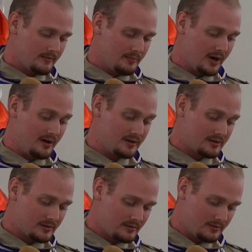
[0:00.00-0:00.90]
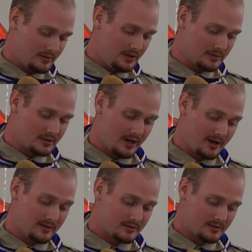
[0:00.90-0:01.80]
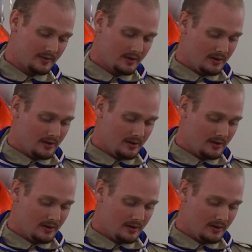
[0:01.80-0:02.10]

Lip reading: Parents, Eagle Scouts,